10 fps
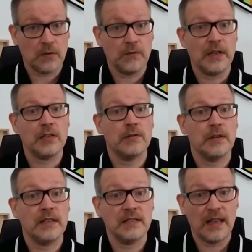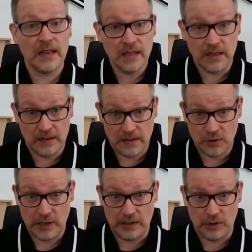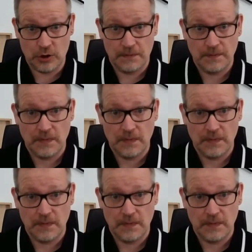of electronic data interchange.